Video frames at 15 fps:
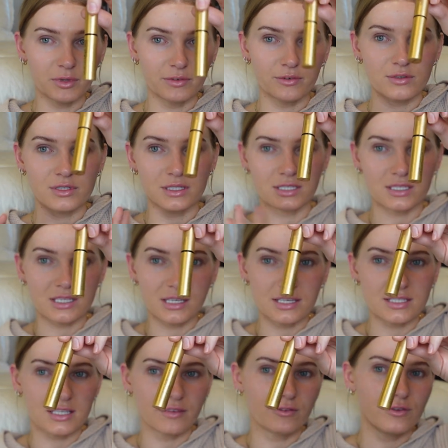I use
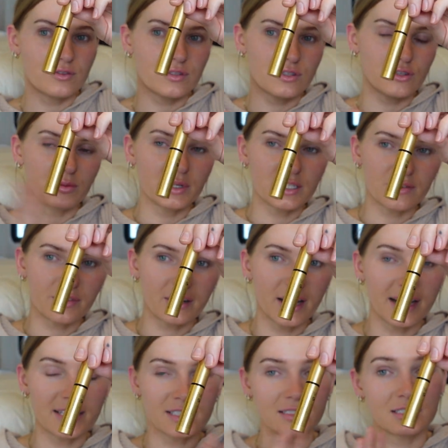Latisse. I've used so many different
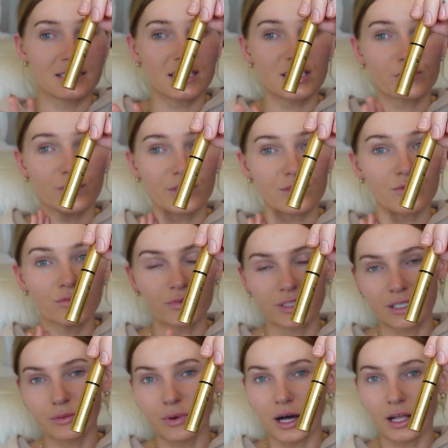kinds. Latisse works
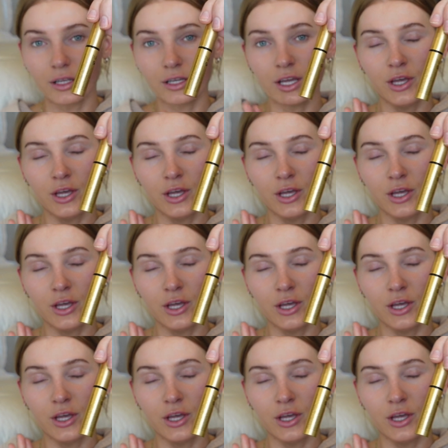really well.